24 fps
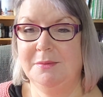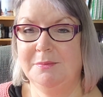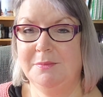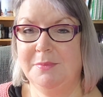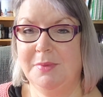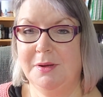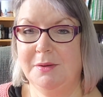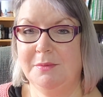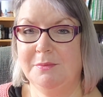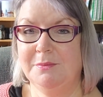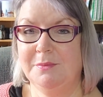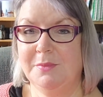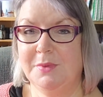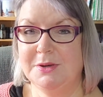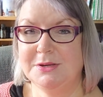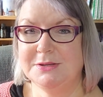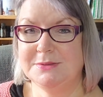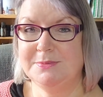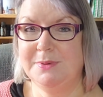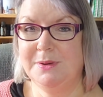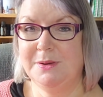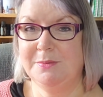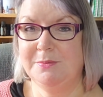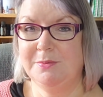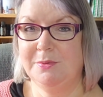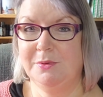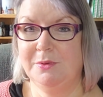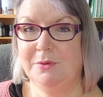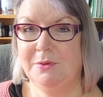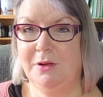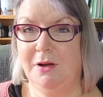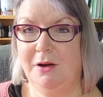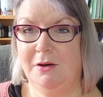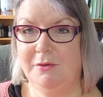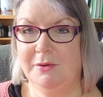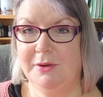but most
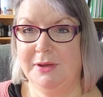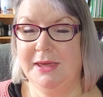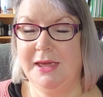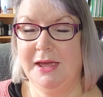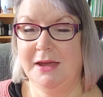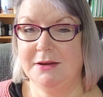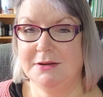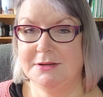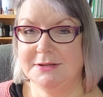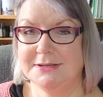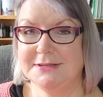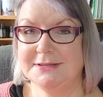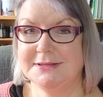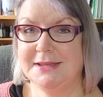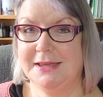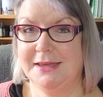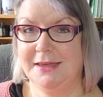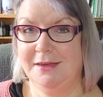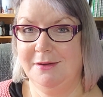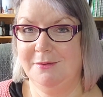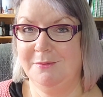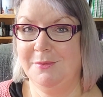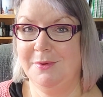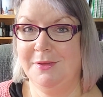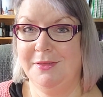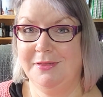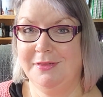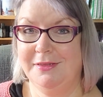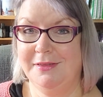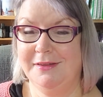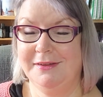people are okay just sticking with